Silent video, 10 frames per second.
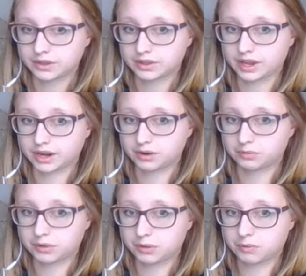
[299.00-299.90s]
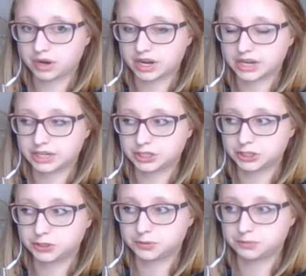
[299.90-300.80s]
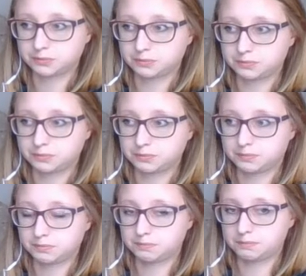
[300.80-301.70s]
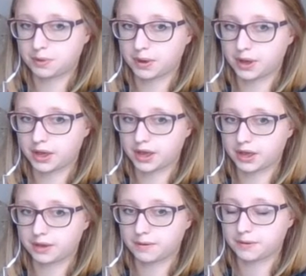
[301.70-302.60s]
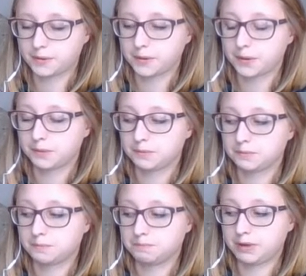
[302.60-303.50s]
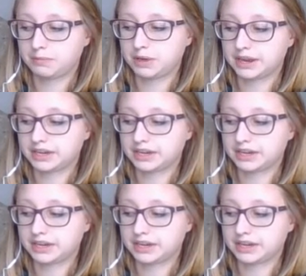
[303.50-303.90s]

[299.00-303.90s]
that I don't really want to get into. but maybe I